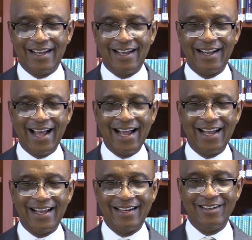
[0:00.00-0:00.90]
And
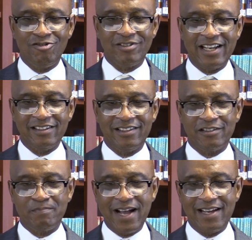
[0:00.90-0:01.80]
I note that
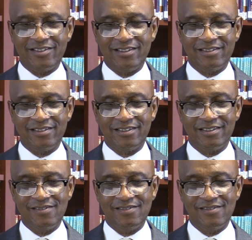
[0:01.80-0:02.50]
this passage